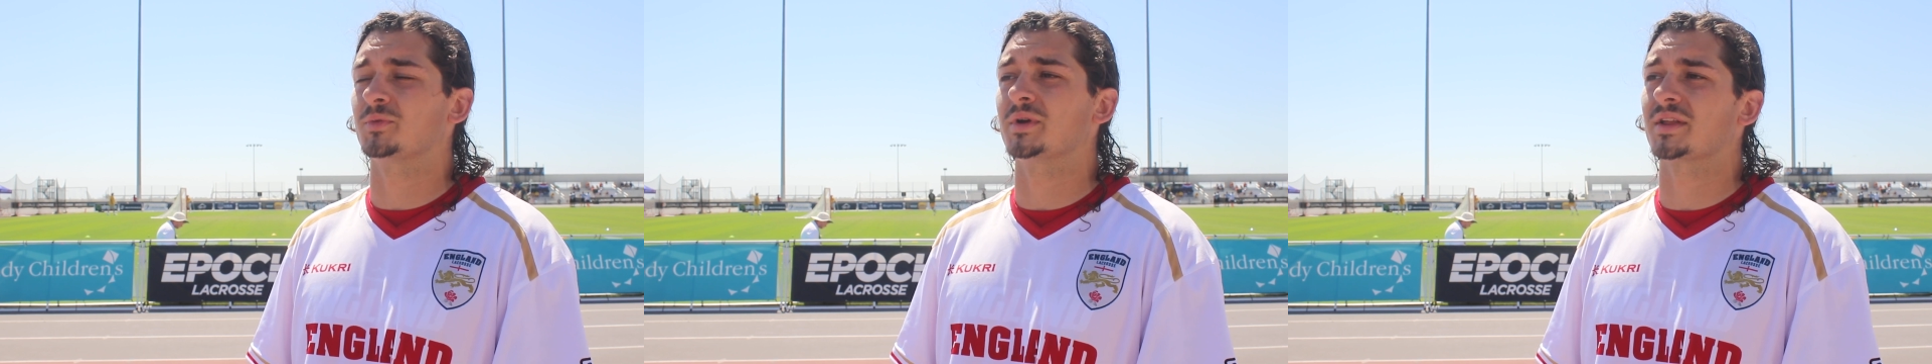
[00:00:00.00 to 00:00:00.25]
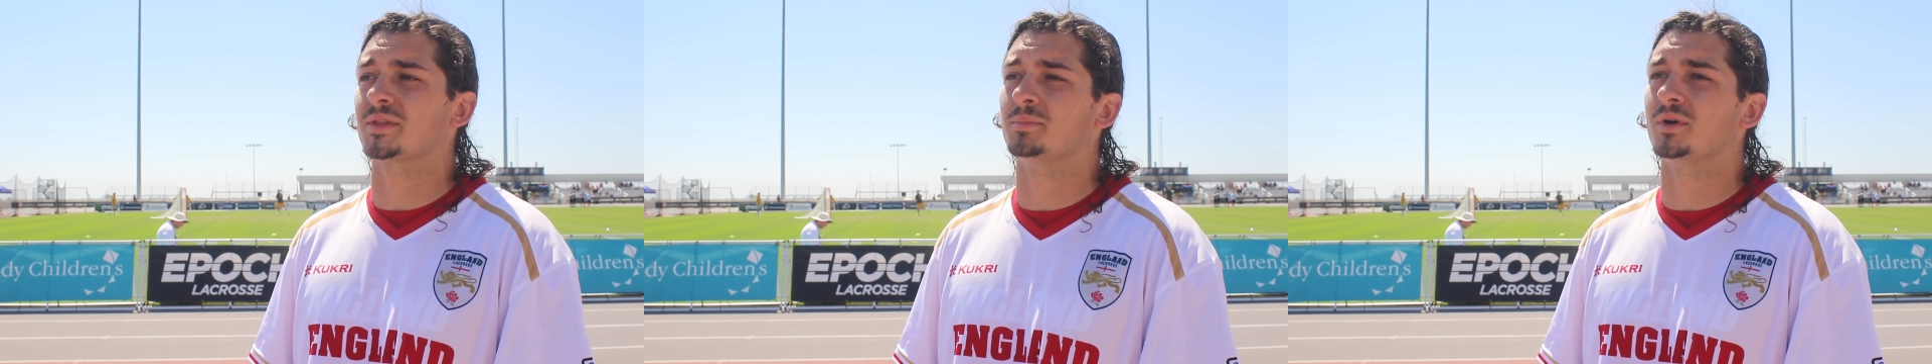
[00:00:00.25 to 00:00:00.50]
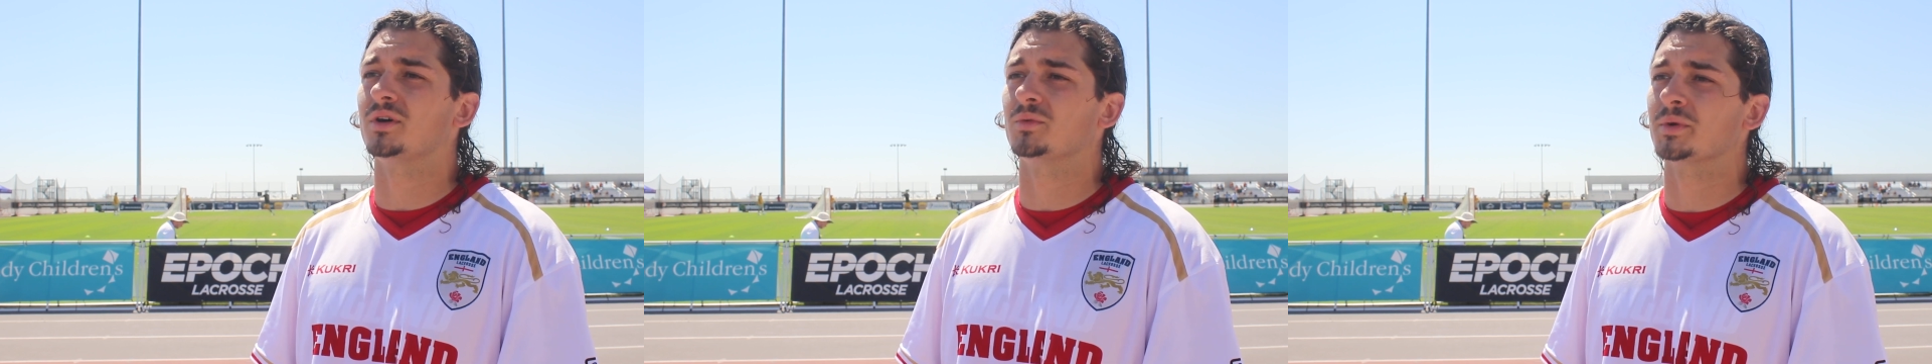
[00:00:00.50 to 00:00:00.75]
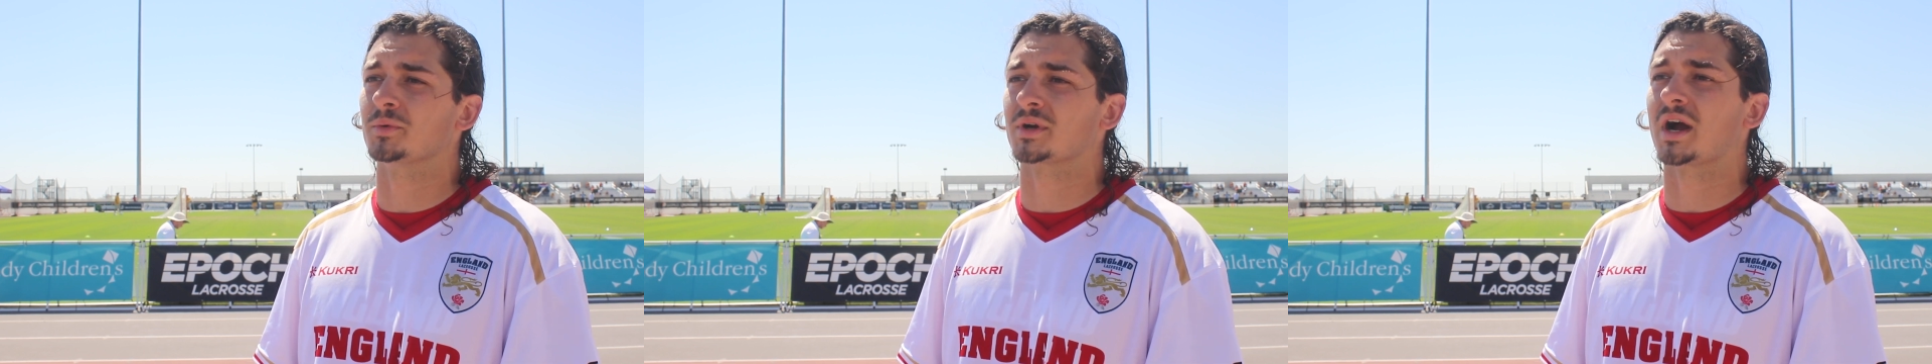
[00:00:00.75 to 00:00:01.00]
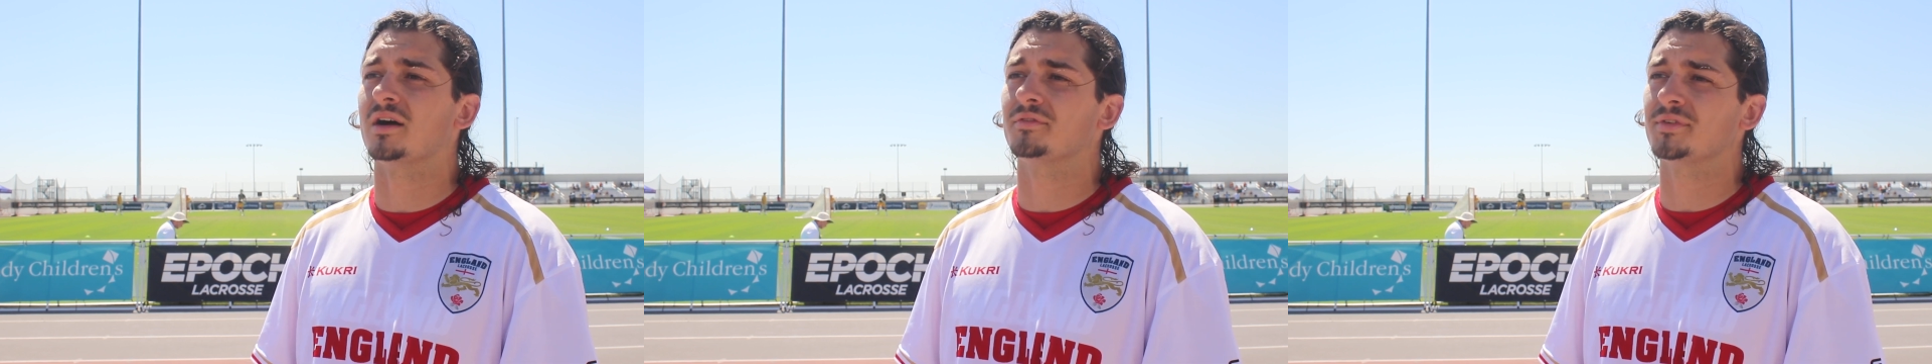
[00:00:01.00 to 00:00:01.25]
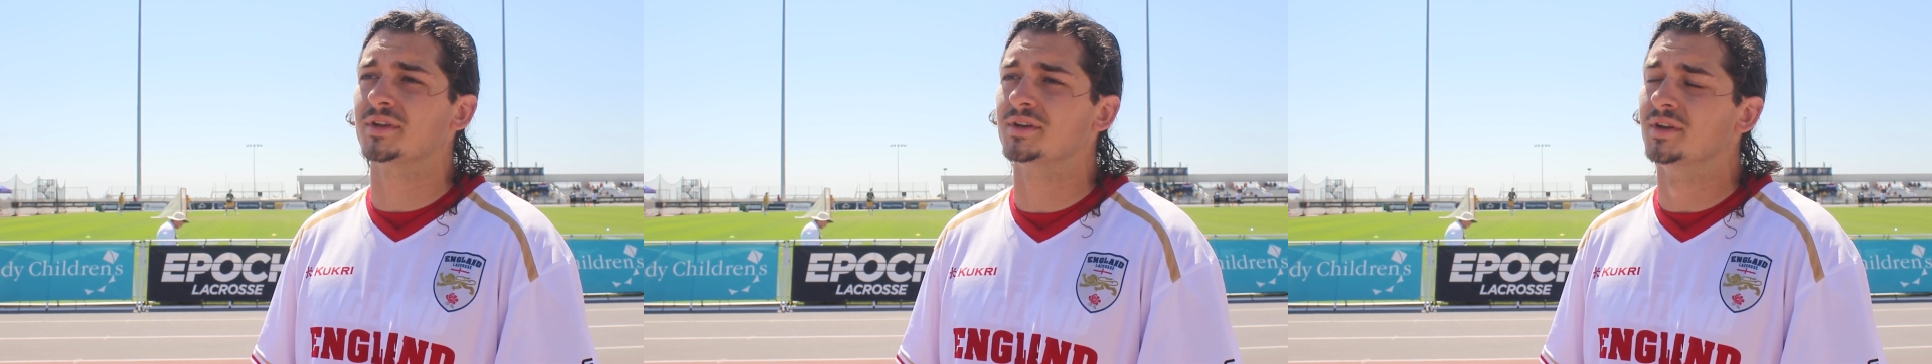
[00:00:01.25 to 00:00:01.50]
we got the ball, we were
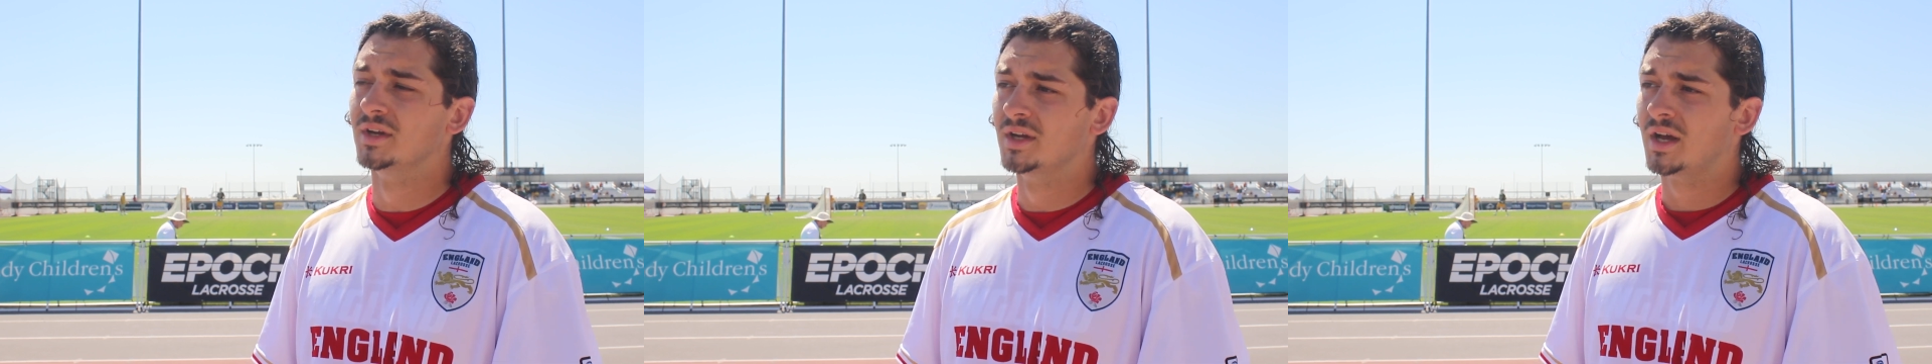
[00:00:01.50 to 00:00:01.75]
confident.